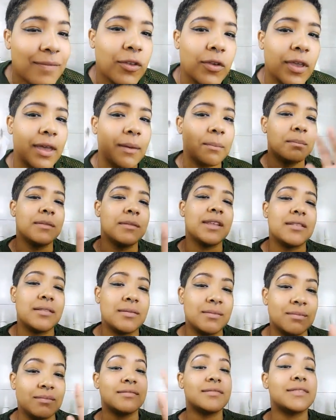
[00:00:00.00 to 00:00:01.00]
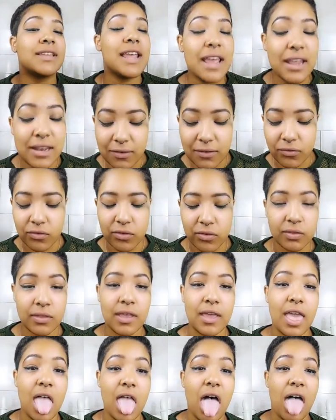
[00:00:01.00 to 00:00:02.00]
So yeah, that's end
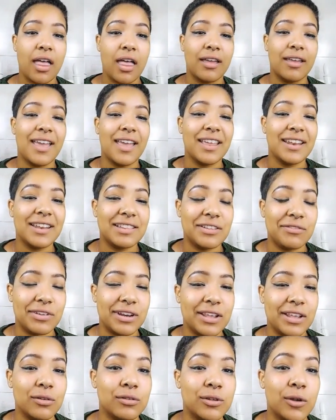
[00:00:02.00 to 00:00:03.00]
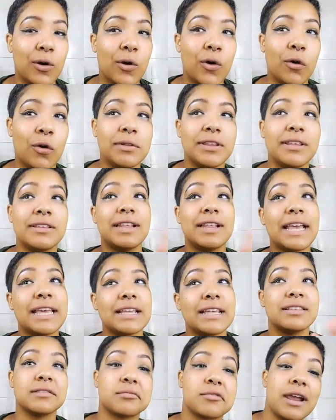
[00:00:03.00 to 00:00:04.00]
of the video. So please
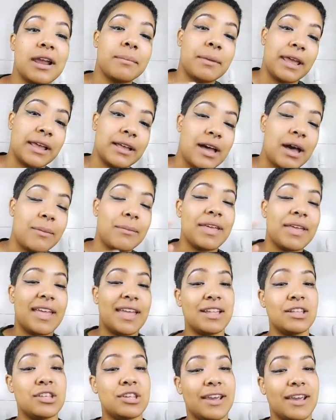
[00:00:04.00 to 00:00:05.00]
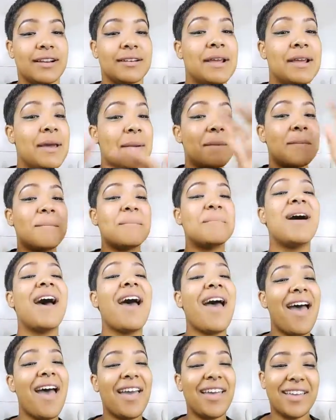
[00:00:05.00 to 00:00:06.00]
like and subscribe and comment and share.
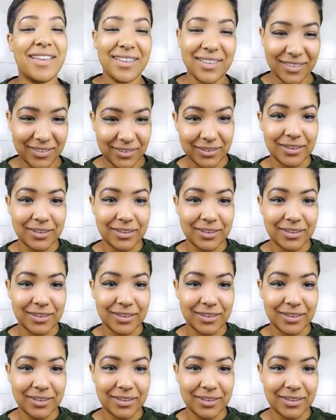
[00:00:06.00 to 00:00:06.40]
Bye